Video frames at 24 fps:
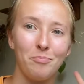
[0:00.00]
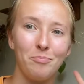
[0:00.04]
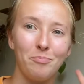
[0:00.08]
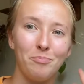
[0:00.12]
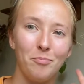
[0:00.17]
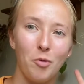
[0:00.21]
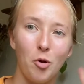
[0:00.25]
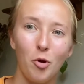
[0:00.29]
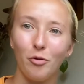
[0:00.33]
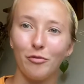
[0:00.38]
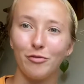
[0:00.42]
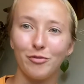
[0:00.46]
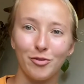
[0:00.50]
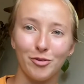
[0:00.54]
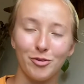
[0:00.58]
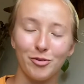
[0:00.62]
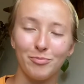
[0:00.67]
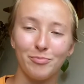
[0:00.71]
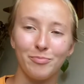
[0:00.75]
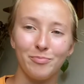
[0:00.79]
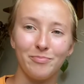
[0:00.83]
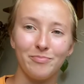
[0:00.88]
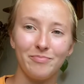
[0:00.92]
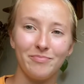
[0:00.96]

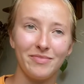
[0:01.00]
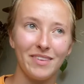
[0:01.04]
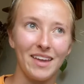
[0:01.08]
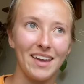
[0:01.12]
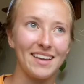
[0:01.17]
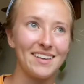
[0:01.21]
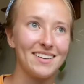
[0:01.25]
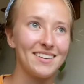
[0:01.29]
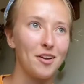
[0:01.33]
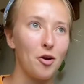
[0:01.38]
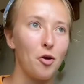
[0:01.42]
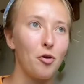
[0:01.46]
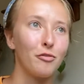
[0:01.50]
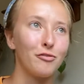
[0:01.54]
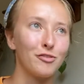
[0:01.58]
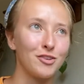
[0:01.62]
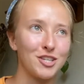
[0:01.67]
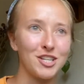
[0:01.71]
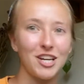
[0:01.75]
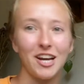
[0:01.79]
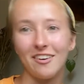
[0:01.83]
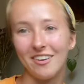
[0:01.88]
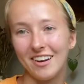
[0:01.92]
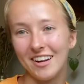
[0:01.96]

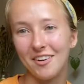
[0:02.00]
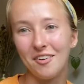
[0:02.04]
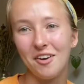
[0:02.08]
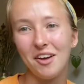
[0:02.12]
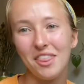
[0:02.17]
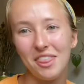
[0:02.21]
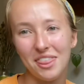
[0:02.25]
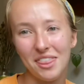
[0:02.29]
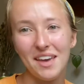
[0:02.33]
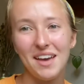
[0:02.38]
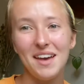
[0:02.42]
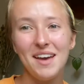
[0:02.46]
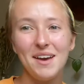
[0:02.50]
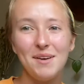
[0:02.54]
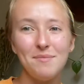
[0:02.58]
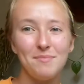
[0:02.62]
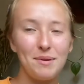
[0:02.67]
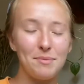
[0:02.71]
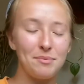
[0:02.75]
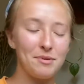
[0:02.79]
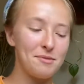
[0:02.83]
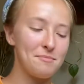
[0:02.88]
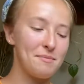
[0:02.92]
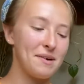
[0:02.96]
oversharing with
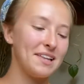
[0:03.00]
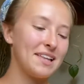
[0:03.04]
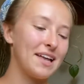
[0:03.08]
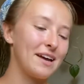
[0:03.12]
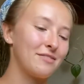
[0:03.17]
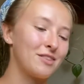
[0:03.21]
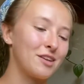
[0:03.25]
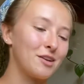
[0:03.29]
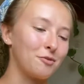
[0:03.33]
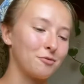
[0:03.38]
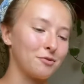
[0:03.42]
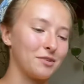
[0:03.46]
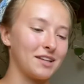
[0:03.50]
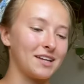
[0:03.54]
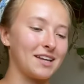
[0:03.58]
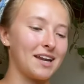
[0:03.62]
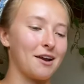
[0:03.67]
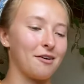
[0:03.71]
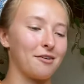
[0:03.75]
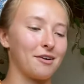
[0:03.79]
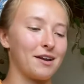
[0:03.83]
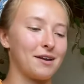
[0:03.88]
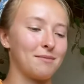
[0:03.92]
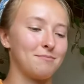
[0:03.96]
people in my life that don't really care
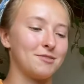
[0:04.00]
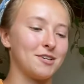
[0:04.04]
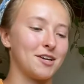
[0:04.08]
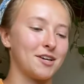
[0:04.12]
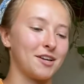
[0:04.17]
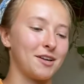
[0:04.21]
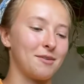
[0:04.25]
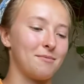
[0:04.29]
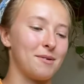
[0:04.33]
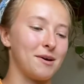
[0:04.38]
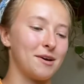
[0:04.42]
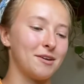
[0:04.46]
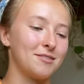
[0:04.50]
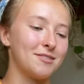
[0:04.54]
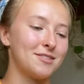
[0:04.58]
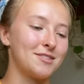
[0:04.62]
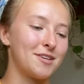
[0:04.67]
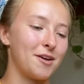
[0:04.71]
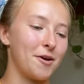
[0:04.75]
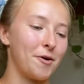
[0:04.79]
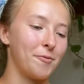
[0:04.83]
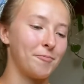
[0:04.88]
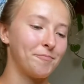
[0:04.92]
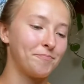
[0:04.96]
what I'm talking about.
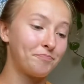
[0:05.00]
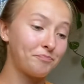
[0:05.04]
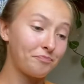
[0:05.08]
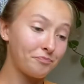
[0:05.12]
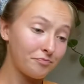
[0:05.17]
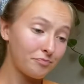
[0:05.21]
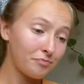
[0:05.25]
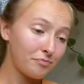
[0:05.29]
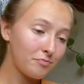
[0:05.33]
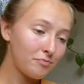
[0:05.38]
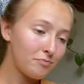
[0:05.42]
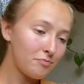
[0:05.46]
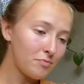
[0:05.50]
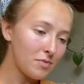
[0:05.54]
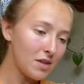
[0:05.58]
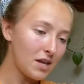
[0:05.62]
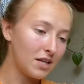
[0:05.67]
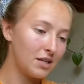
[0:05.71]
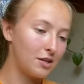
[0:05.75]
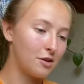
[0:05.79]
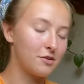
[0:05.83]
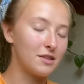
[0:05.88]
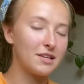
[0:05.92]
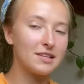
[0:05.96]
So,
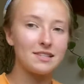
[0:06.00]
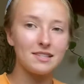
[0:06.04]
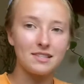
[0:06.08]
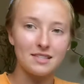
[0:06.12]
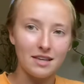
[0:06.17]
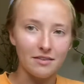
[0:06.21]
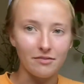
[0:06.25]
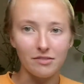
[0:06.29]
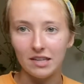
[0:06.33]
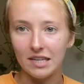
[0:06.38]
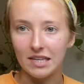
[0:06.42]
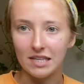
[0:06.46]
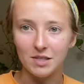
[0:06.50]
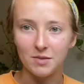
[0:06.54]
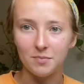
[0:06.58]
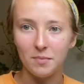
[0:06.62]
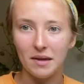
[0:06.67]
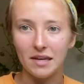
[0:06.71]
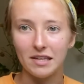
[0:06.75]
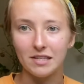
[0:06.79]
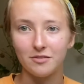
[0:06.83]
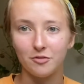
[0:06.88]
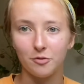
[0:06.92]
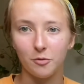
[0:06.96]
this is definitely a
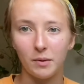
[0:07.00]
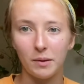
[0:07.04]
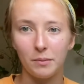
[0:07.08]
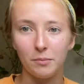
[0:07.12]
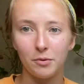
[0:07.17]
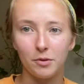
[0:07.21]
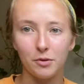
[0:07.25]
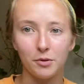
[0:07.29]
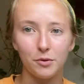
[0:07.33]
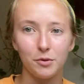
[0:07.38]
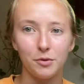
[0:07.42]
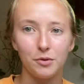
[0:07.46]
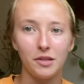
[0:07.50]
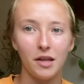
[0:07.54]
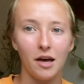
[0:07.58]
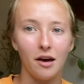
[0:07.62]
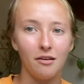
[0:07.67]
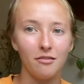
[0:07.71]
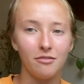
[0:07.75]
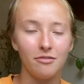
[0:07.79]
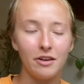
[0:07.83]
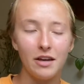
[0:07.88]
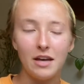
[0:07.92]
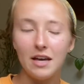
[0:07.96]
space for people who
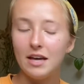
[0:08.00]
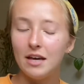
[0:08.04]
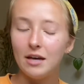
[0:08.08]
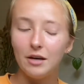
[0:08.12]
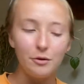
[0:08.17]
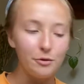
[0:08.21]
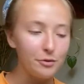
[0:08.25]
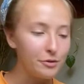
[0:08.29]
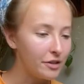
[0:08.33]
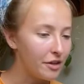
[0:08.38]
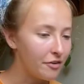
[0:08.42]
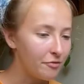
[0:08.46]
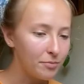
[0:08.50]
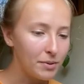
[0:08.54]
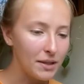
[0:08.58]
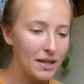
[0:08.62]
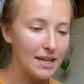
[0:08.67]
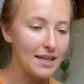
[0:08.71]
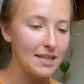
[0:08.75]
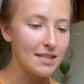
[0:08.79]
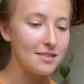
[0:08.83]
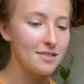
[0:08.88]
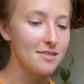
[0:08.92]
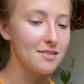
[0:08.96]
love
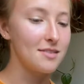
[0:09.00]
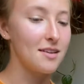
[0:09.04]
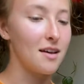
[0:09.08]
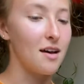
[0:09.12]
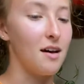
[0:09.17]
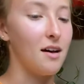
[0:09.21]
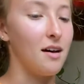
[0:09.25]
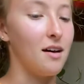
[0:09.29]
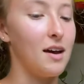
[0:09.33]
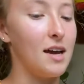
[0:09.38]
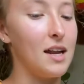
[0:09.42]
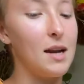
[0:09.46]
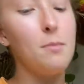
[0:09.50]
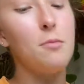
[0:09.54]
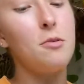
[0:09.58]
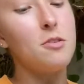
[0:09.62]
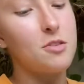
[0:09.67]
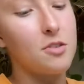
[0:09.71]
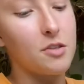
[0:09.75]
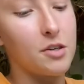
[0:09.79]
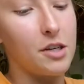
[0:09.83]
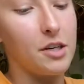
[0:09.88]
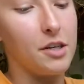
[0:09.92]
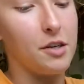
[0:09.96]
plants. And I'm also
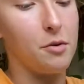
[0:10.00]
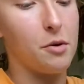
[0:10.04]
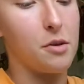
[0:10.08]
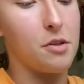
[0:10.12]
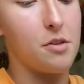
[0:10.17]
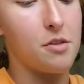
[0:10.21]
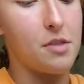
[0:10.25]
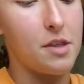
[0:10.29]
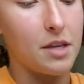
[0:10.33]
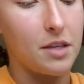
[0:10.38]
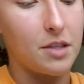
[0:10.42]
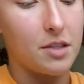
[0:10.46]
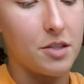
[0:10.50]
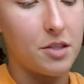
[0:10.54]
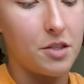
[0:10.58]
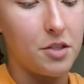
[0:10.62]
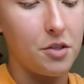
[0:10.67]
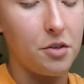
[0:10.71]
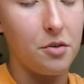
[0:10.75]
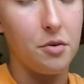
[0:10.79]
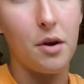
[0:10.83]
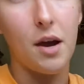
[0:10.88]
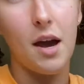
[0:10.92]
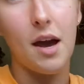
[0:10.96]
going to do other things
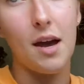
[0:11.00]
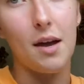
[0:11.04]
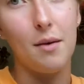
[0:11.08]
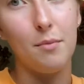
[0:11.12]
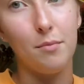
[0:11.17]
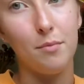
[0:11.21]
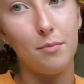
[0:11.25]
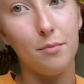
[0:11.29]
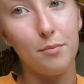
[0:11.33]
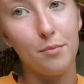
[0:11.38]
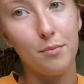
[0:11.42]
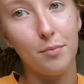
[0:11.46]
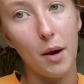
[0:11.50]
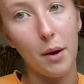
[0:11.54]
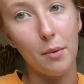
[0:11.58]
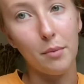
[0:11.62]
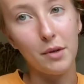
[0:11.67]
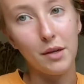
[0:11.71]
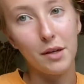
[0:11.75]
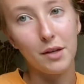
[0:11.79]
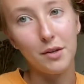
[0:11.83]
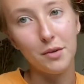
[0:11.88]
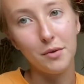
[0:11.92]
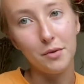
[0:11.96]
too. I'm probably
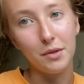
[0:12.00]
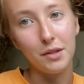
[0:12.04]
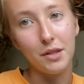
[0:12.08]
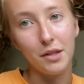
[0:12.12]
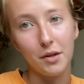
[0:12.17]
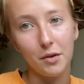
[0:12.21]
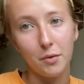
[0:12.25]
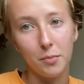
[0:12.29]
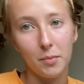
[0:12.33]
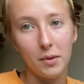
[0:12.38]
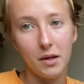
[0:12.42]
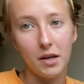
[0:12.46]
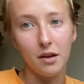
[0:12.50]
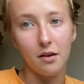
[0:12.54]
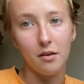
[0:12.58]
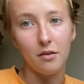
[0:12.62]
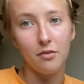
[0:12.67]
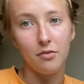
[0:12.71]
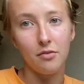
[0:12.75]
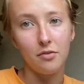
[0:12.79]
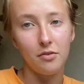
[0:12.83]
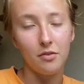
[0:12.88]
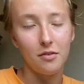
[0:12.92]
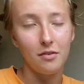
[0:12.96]
going to do a little bit of
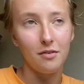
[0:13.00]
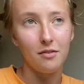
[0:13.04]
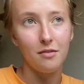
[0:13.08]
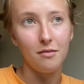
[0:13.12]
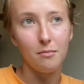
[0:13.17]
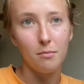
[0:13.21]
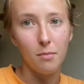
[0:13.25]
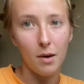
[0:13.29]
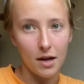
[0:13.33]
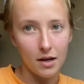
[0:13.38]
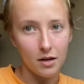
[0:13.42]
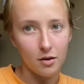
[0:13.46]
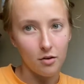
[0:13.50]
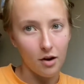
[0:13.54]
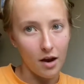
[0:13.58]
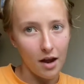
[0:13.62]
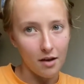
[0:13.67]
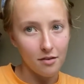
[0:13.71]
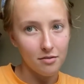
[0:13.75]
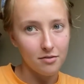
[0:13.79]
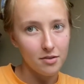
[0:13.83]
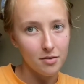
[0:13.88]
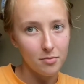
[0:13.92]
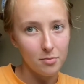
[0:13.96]

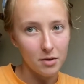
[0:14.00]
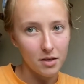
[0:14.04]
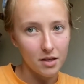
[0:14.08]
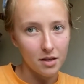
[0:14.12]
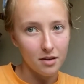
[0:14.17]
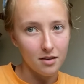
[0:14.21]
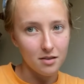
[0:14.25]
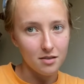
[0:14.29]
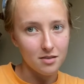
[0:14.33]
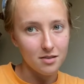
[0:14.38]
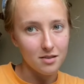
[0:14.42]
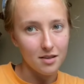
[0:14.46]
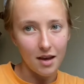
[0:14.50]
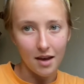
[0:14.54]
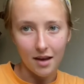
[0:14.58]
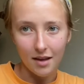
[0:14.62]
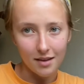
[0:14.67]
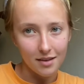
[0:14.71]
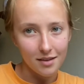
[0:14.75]
Minecraft because I